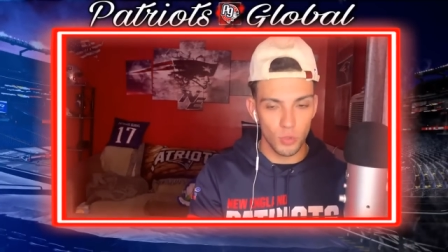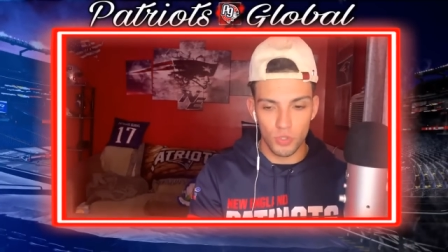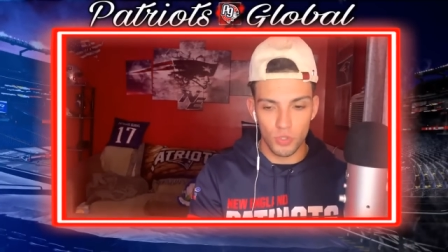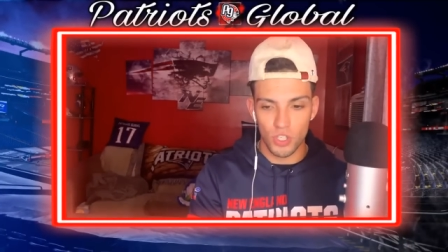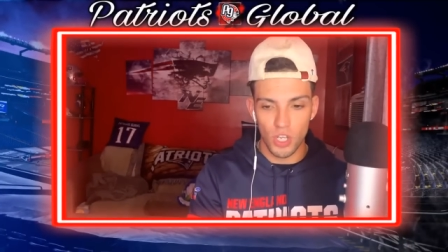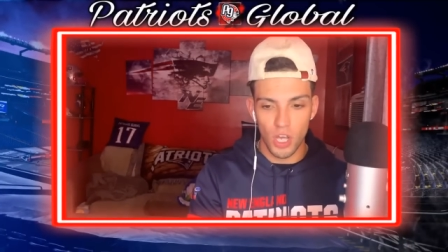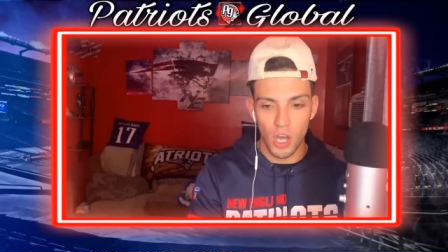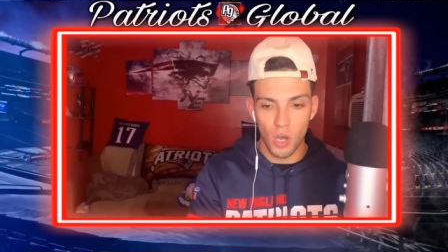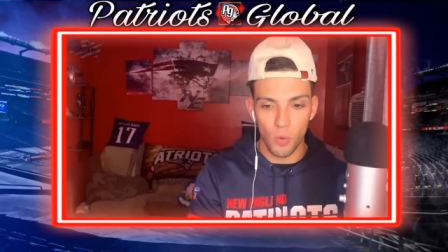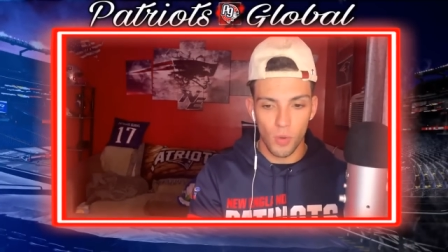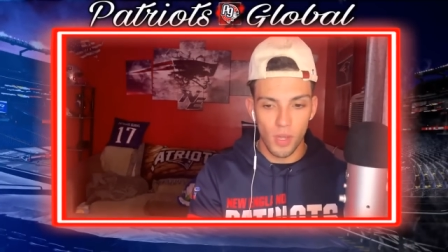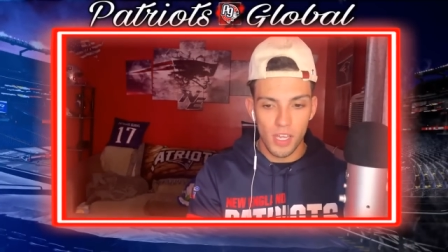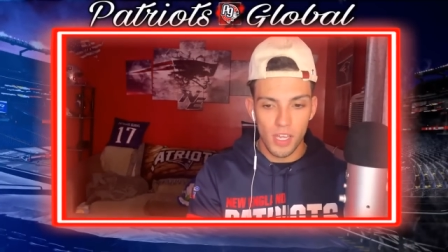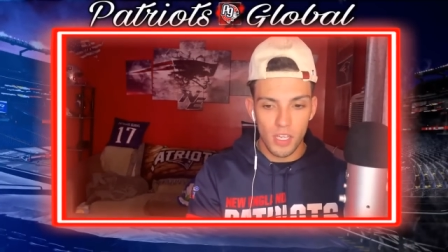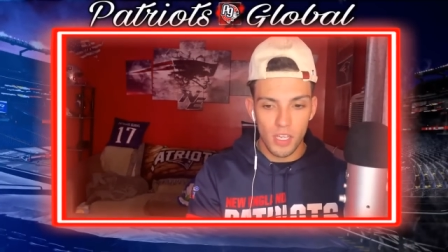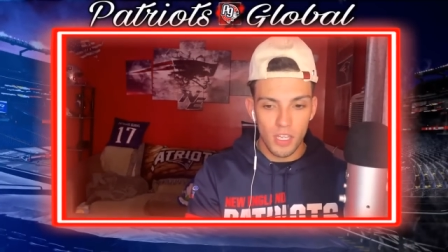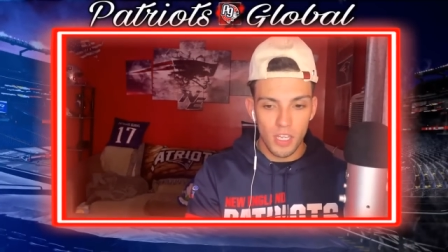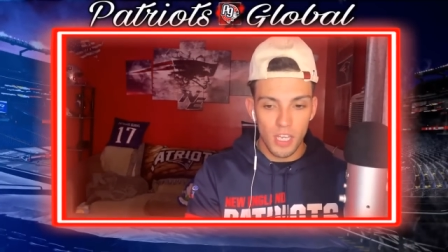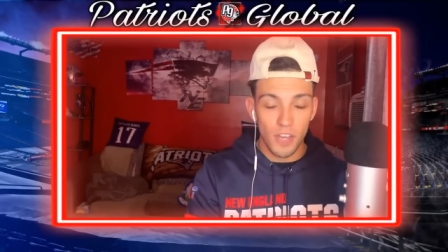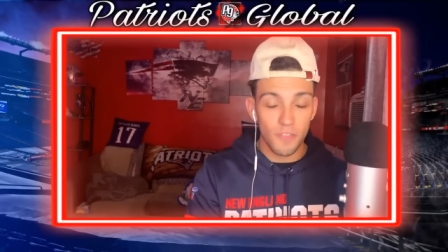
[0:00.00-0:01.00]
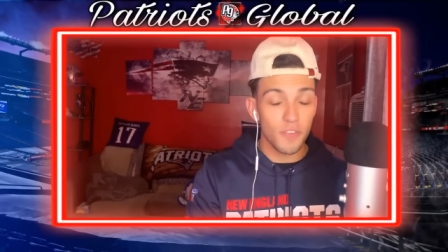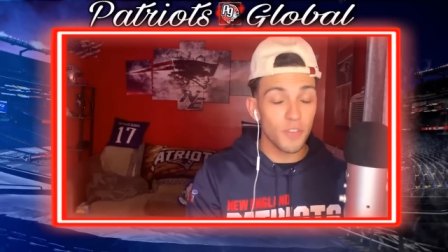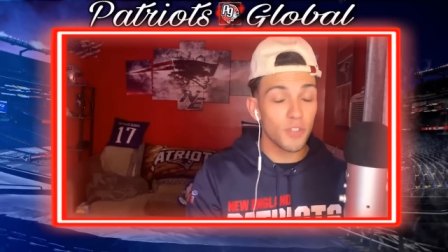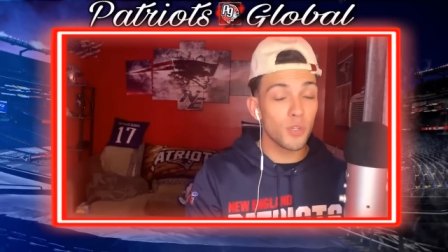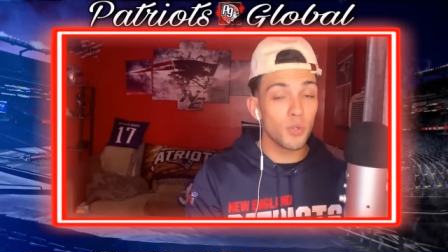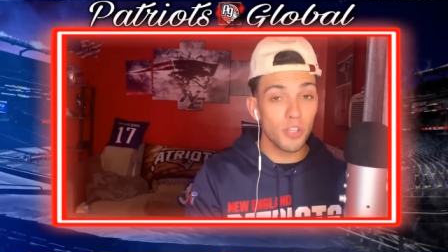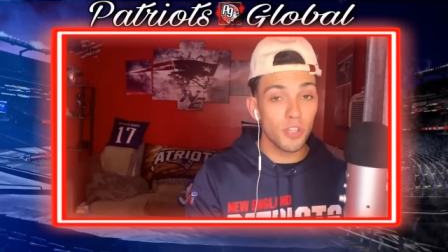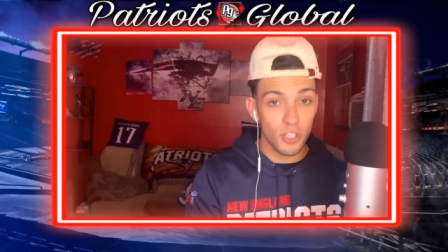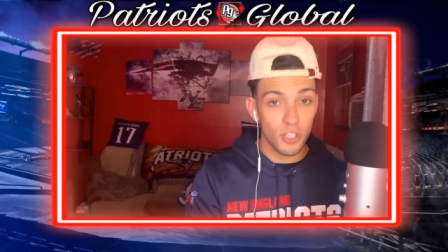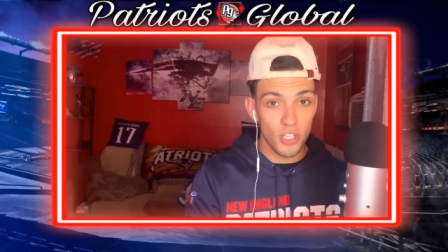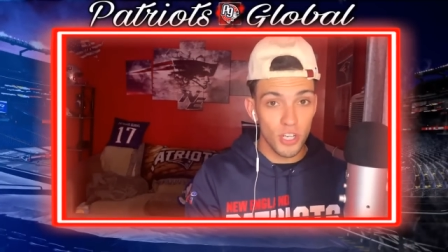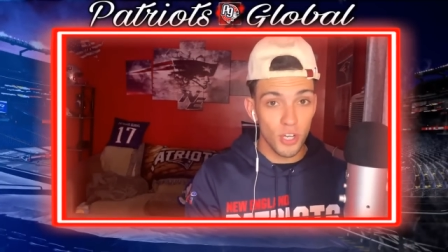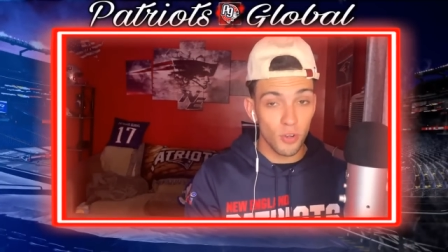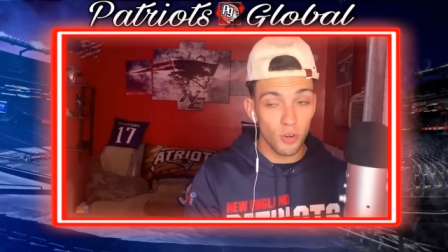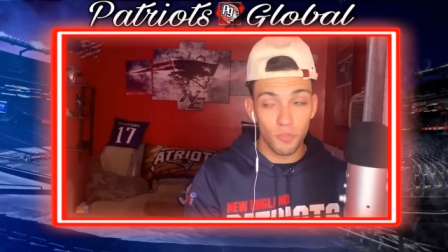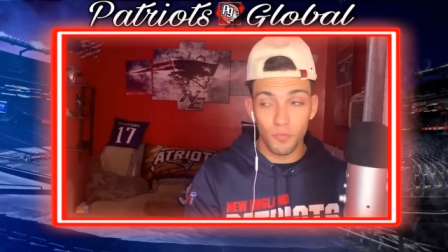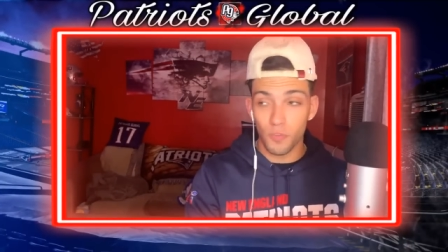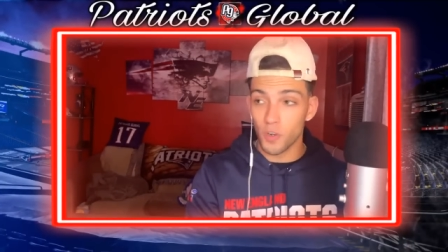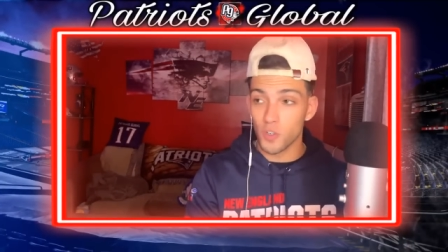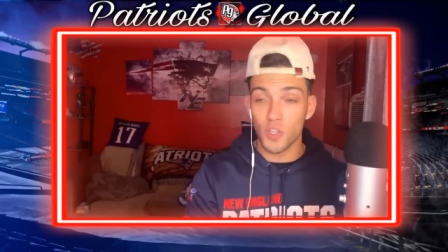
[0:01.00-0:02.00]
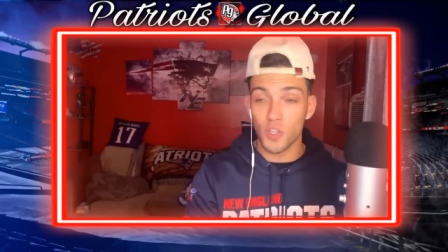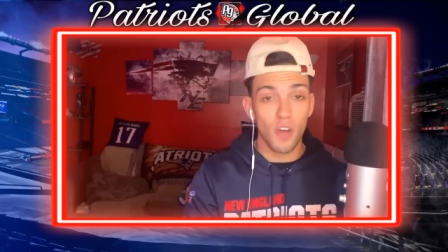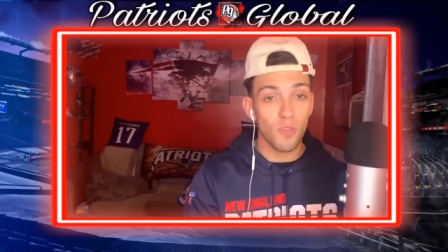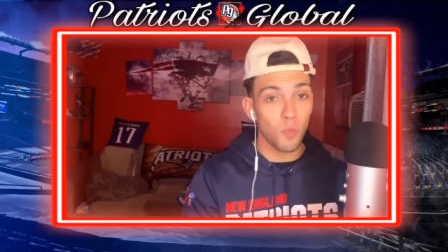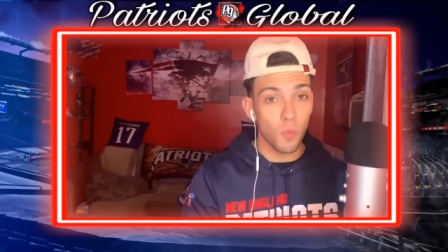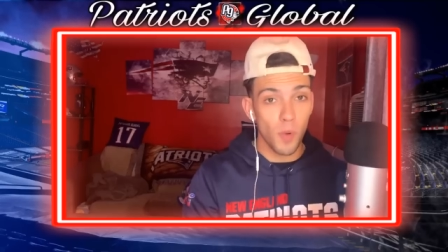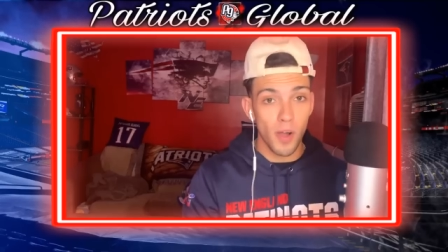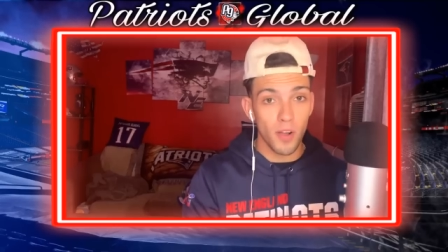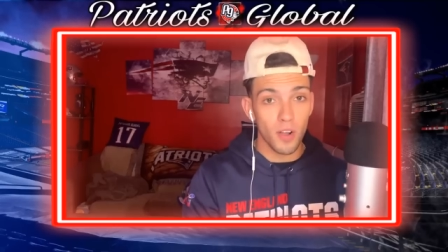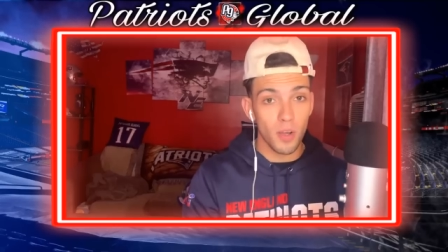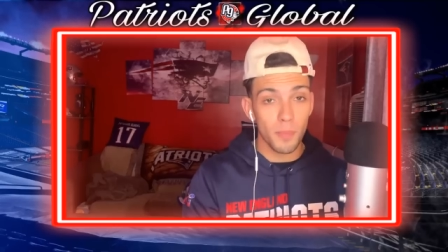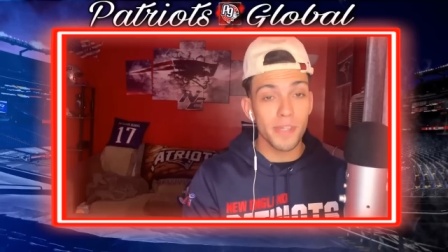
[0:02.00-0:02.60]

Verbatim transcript: So if you're new to the channel, first off, welcome.